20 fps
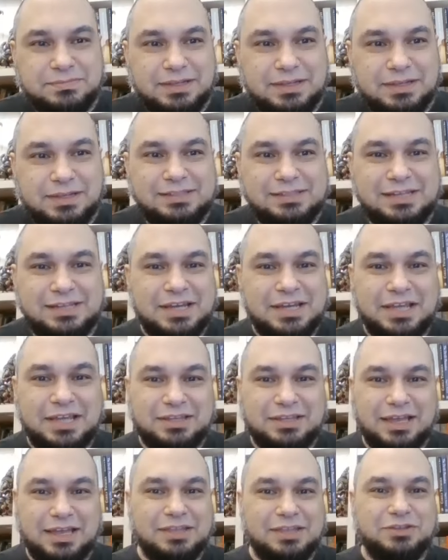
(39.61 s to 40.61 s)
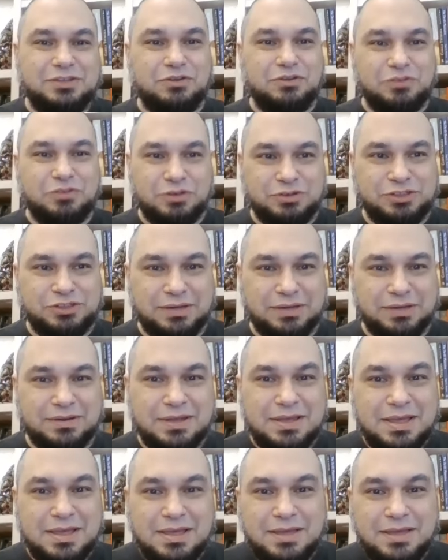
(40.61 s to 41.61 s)
It doesn't need an introduction.
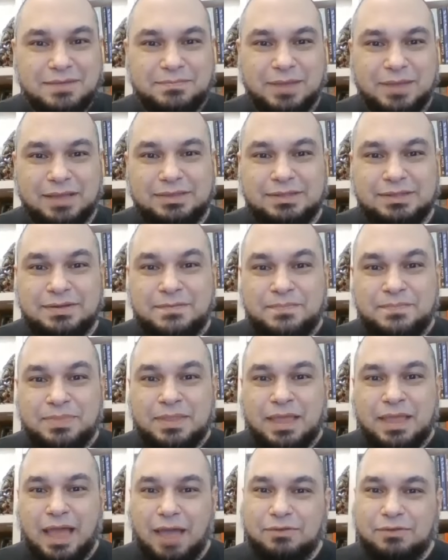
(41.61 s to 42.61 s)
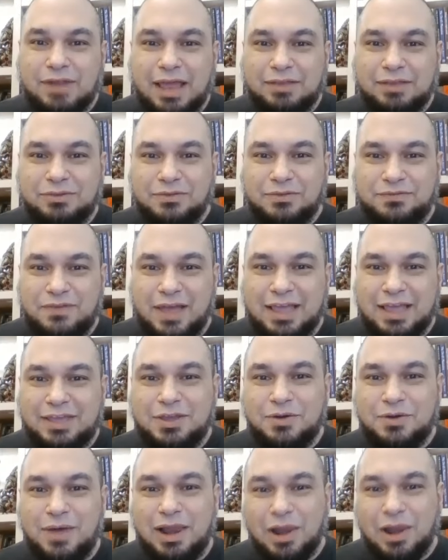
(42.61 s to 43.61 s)
But I'd like to
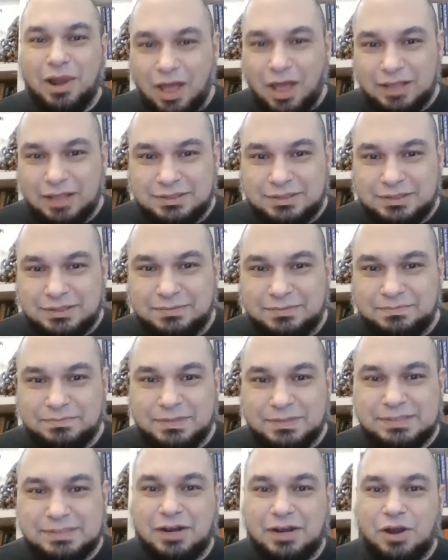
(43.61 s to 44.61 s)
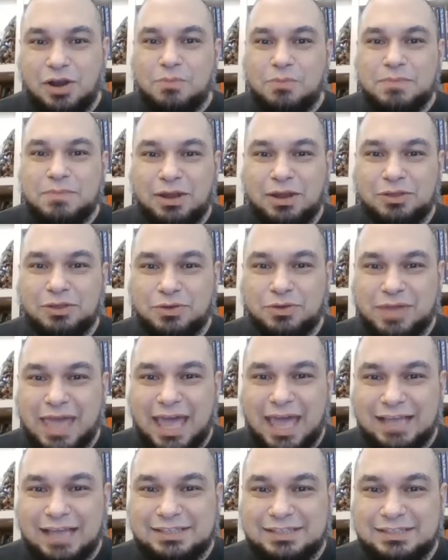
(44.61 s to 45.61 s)
thank you a lot, Mr. Lon Milo
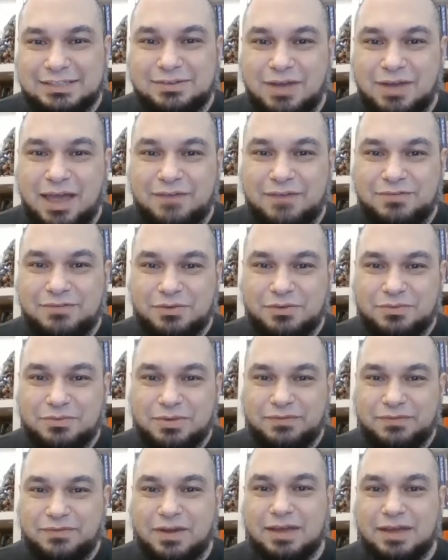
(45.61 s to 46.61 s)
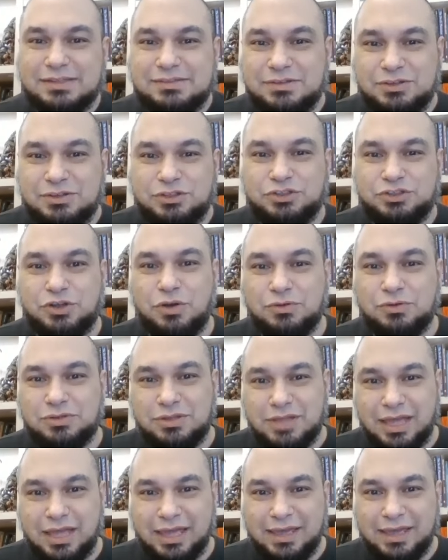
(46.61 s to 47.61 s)
DuQuette, to have you with us in the show
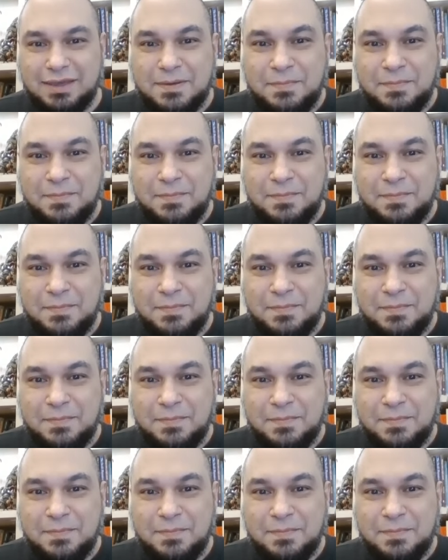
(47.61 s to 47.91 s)
today.